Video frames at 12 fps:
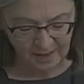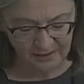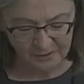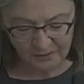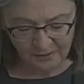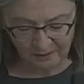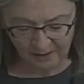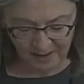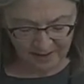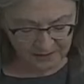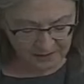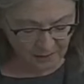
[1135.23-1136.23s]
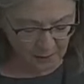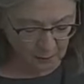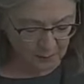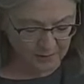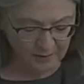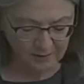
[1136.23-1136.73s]
and through the lattice
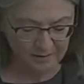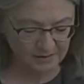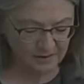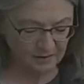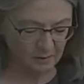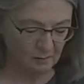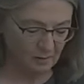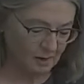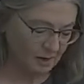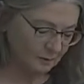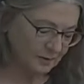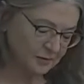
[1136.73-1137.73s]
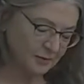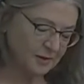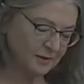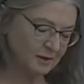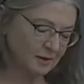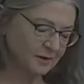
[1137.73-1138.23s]
openings in the wall
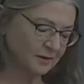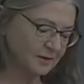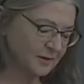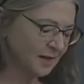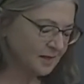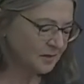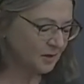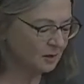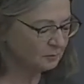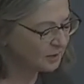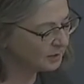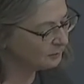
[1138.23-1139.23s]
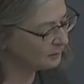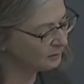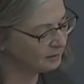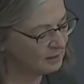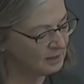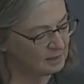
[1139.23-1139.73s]
between the gardens, I saw
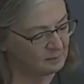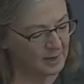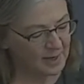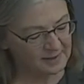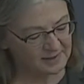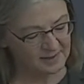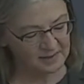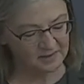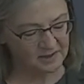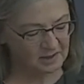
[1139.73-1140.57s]
people passing